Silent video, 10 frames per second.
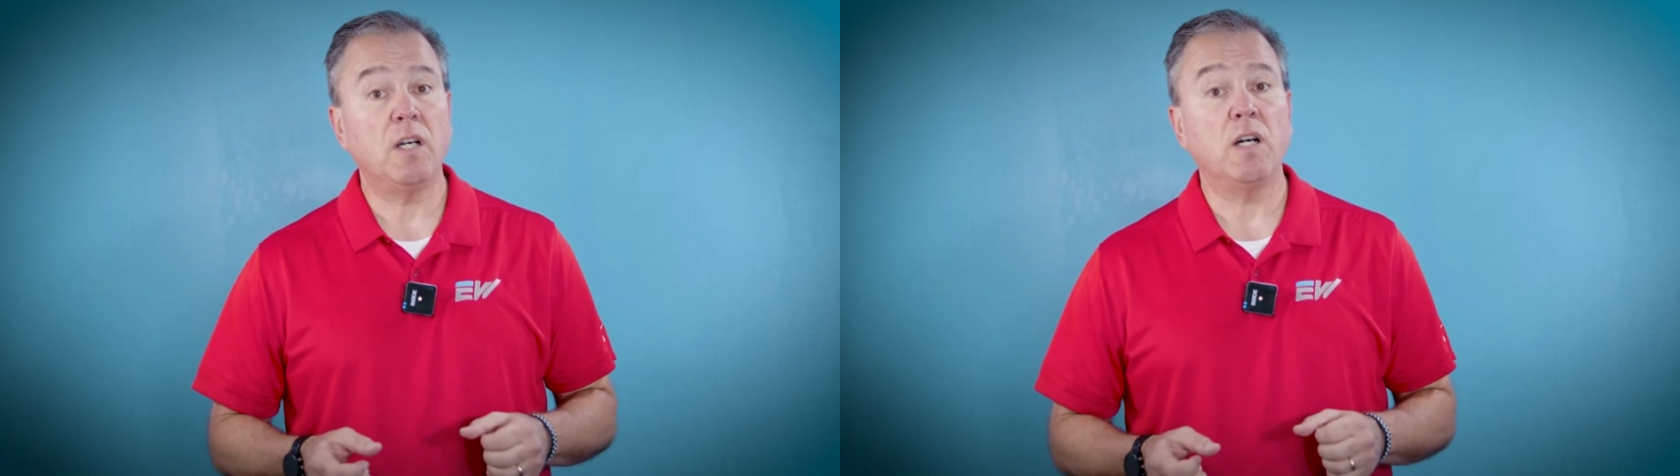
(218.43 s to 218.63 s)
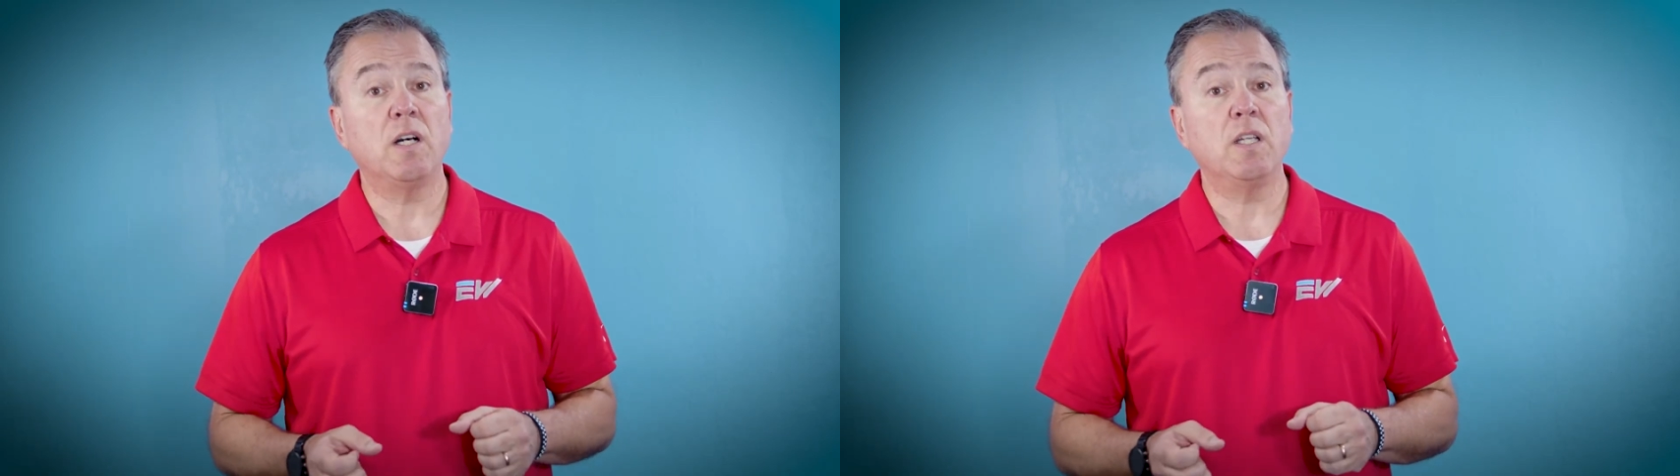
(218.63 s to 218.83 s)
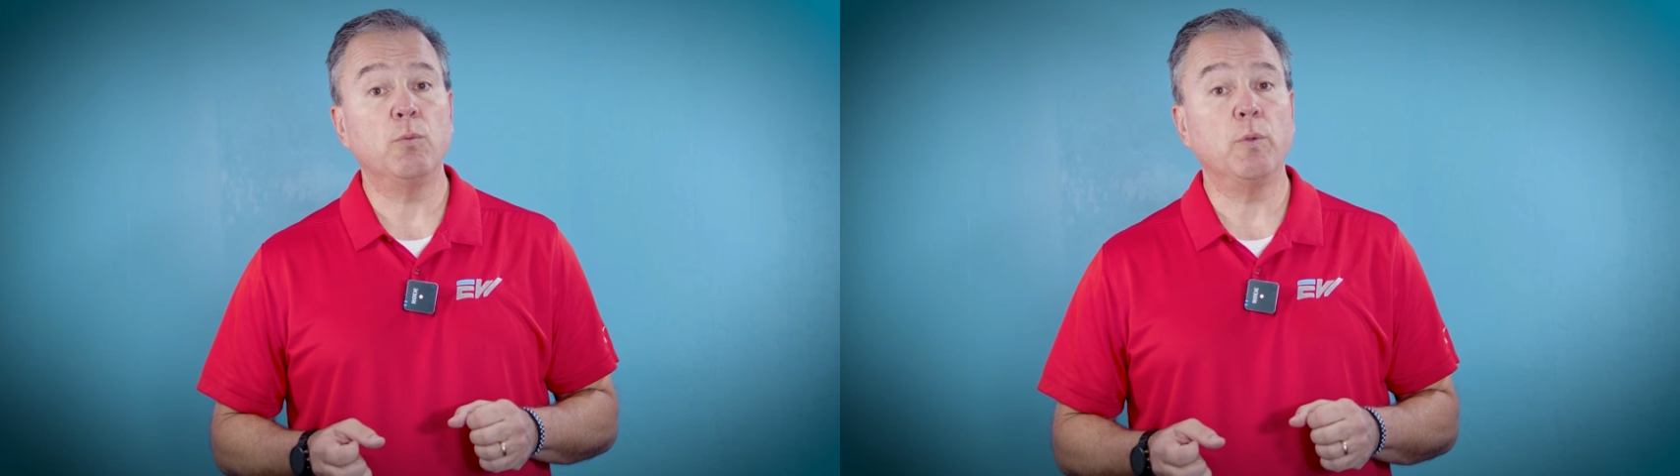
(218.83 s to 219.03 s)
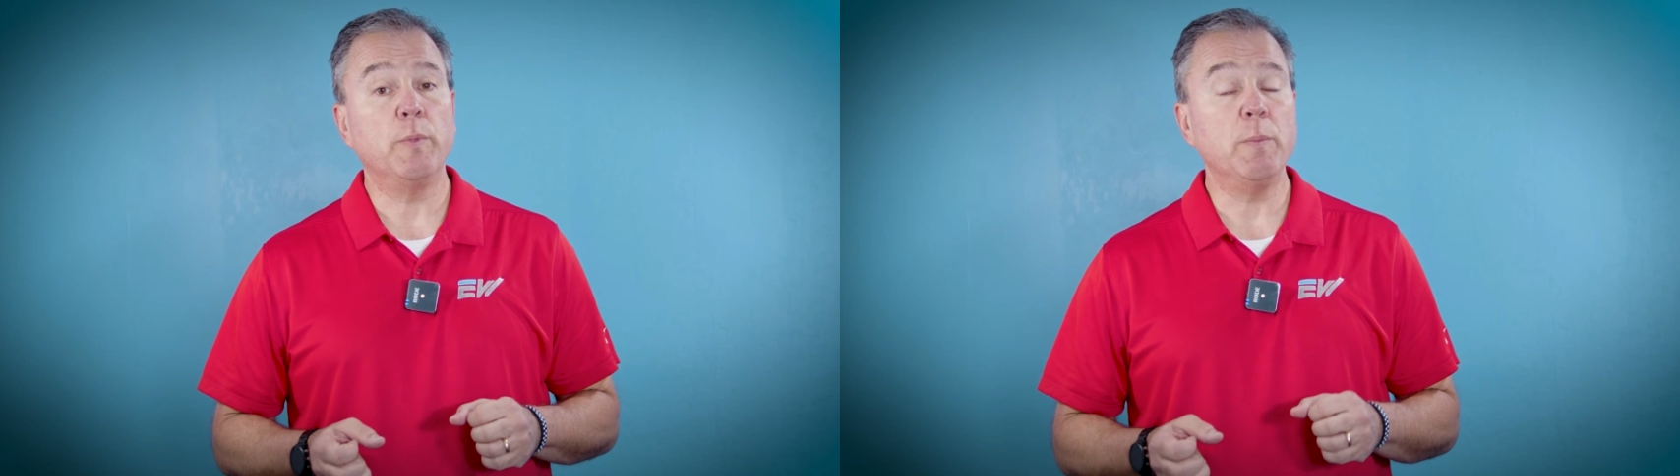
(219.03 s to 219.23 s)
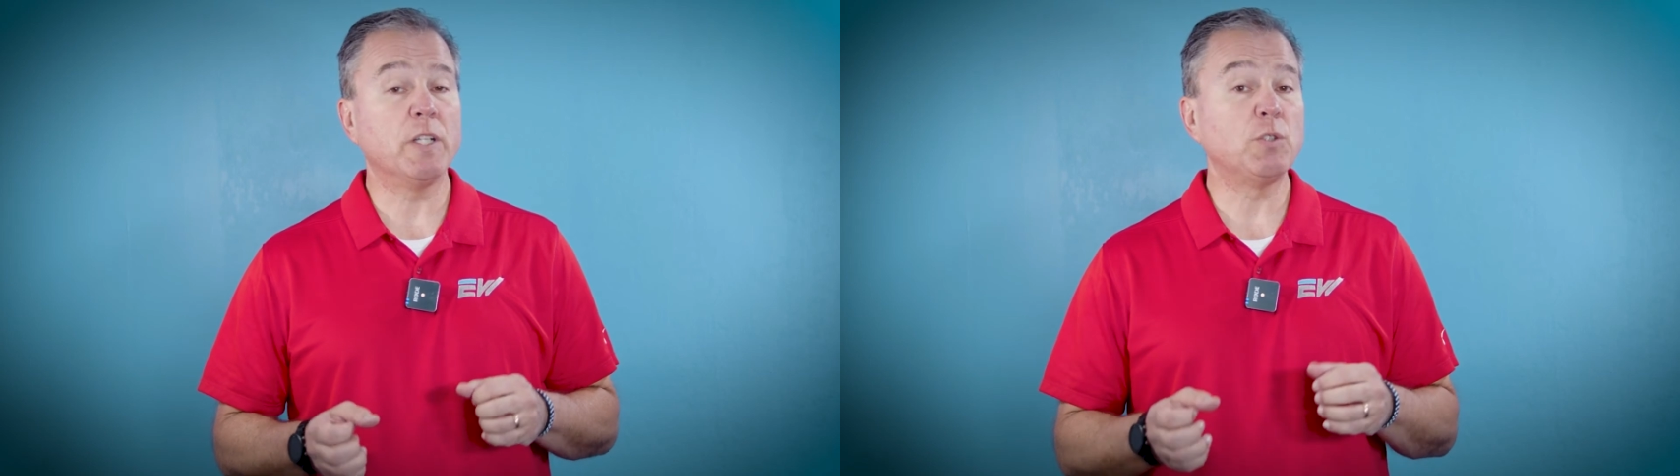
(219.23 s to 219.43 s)
uh, it will
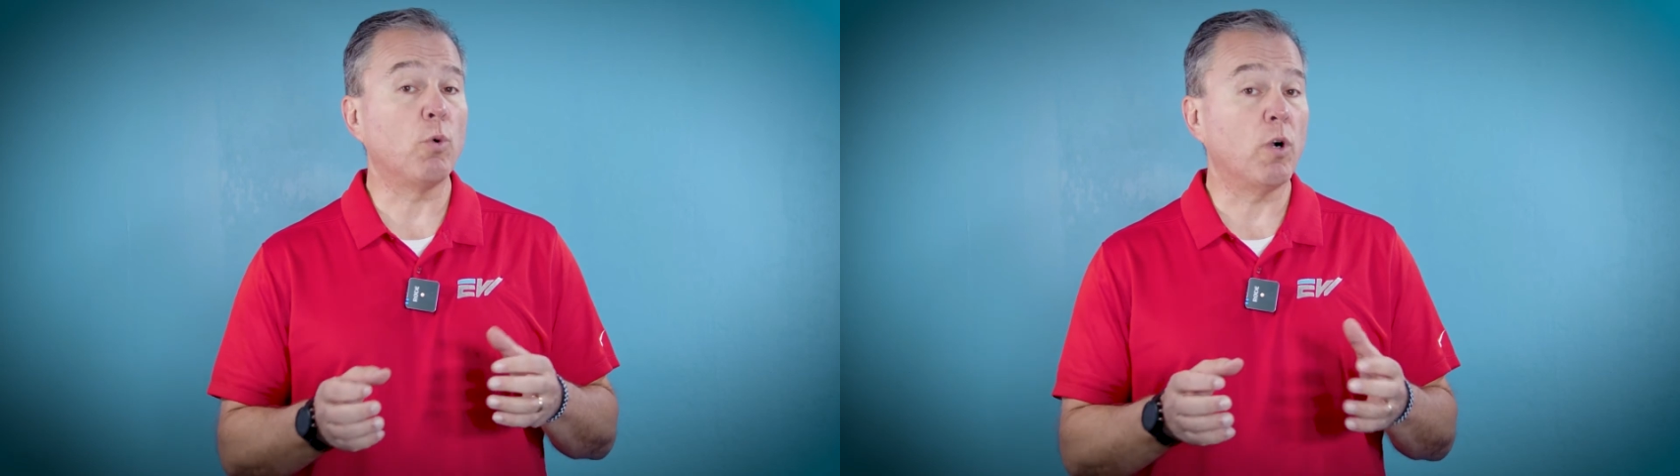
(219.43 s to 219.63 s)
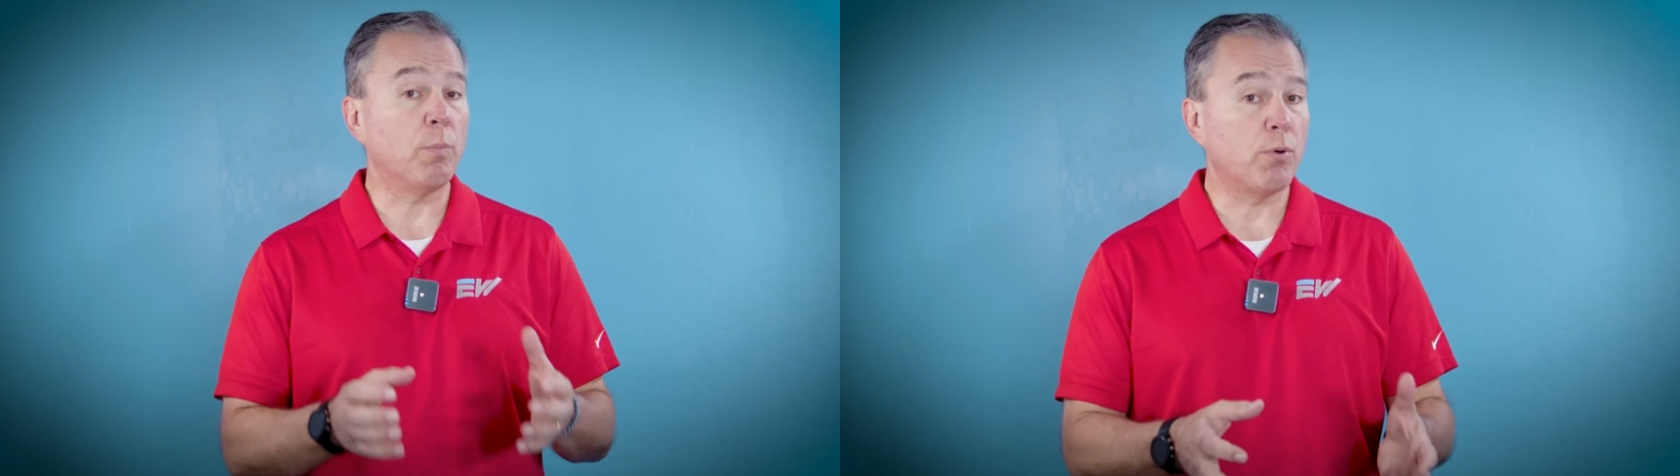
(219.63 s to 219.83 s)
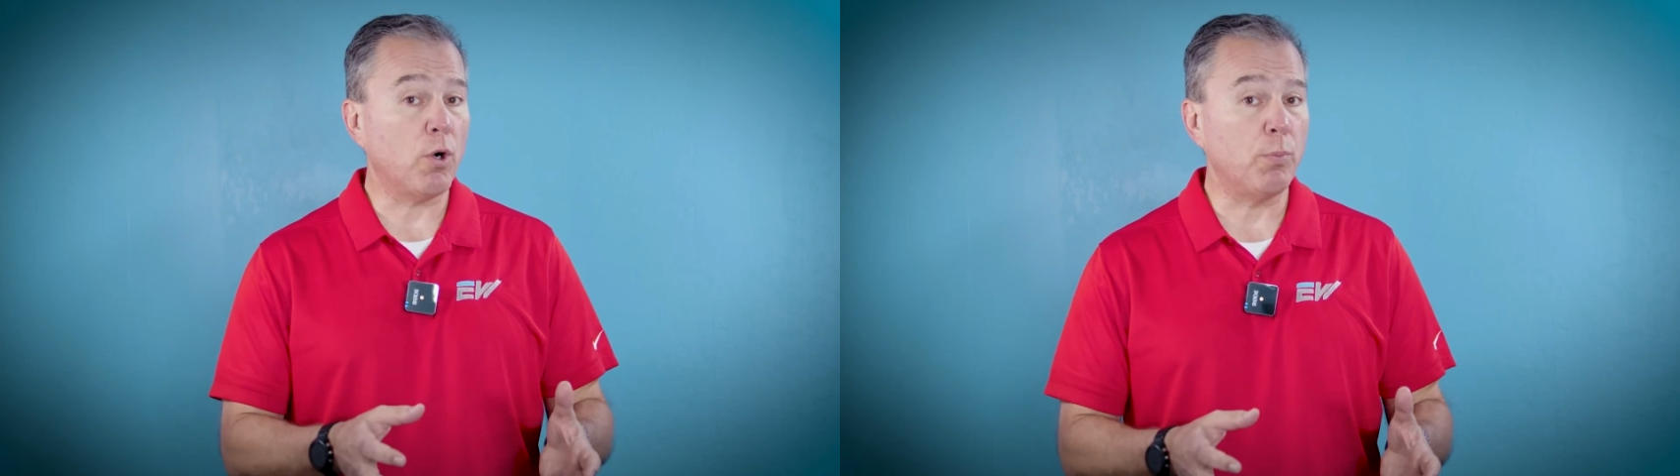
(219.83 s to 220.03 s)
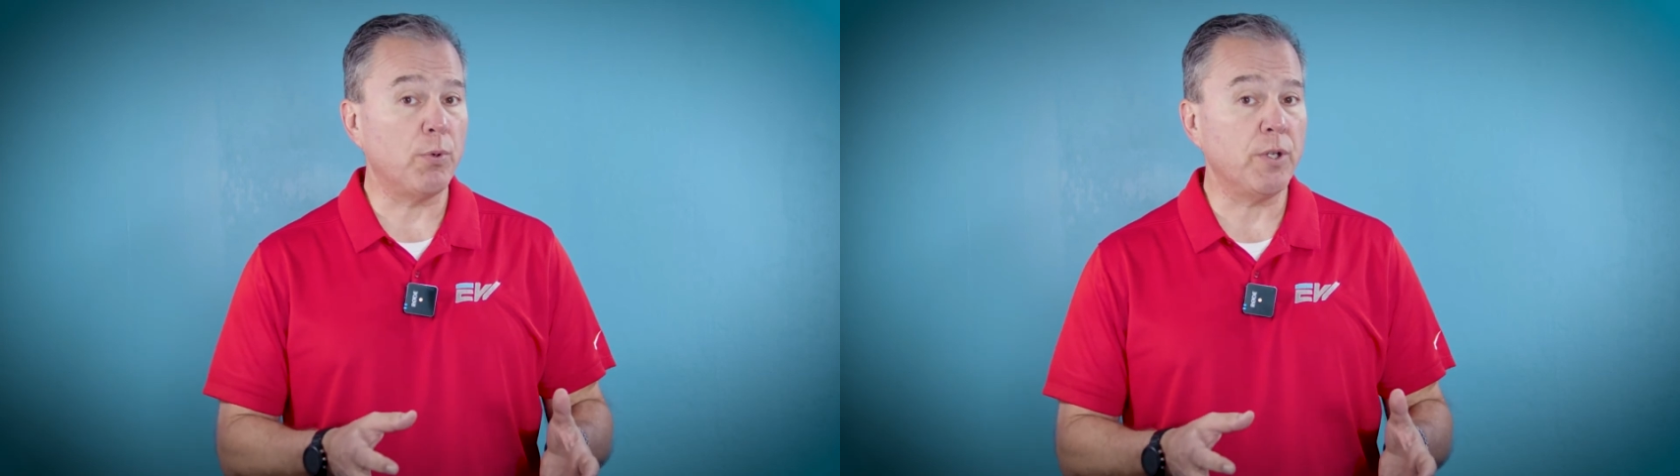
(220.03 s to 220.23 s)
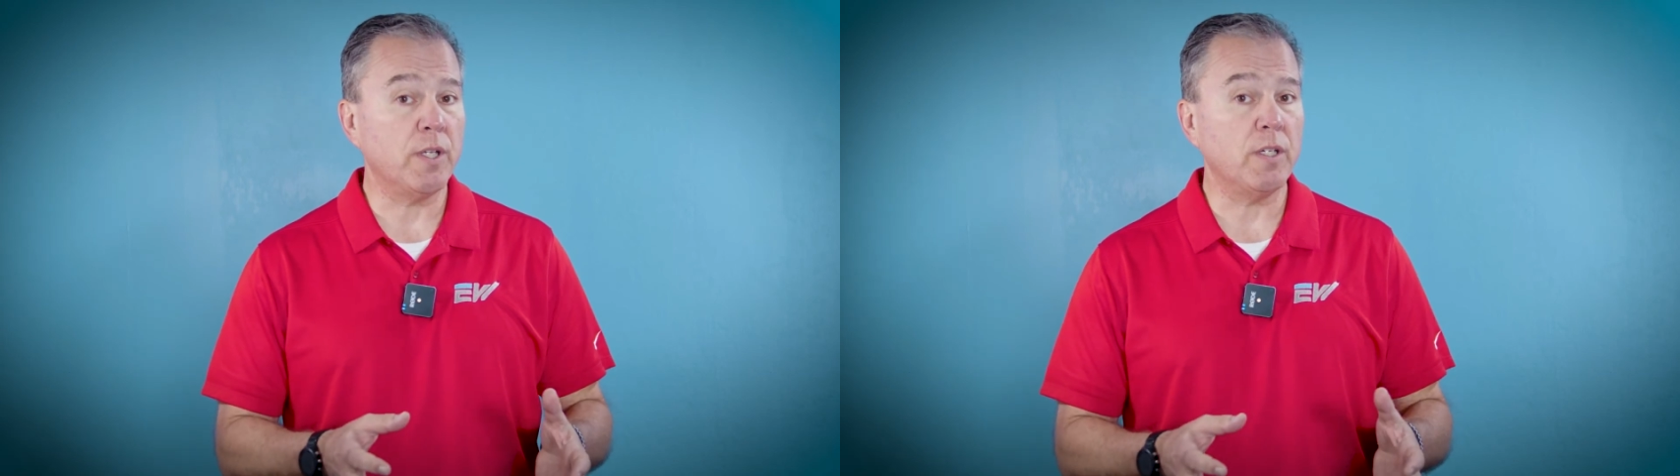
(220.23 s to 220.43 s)
be much more
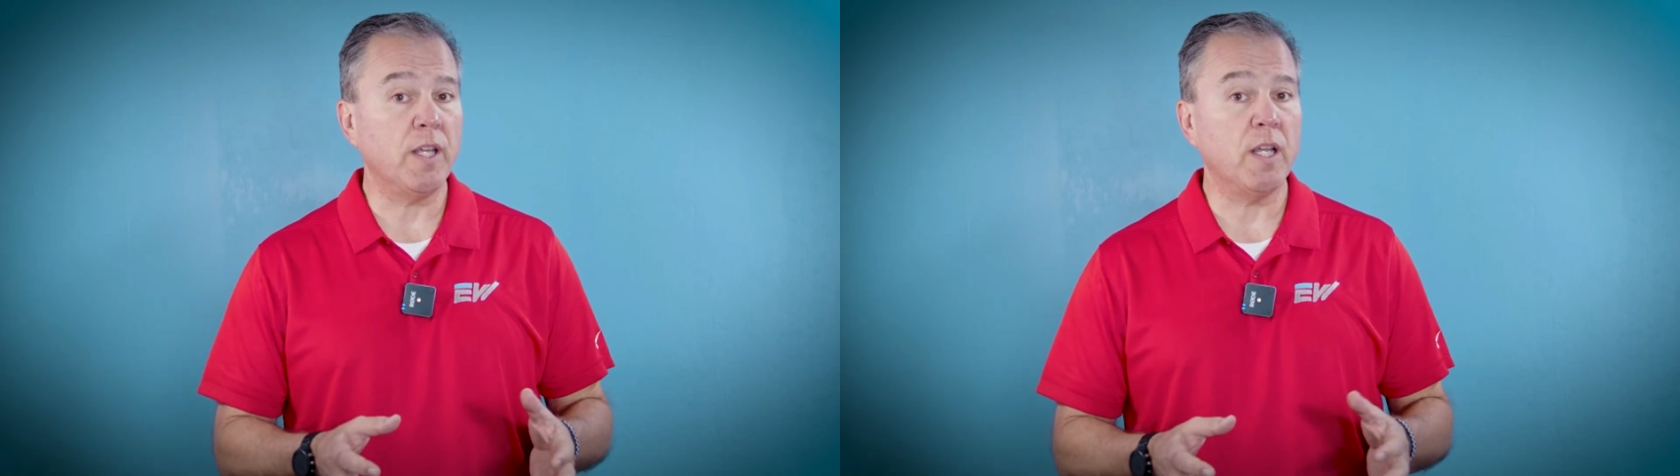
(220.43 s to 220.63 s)
appropriate,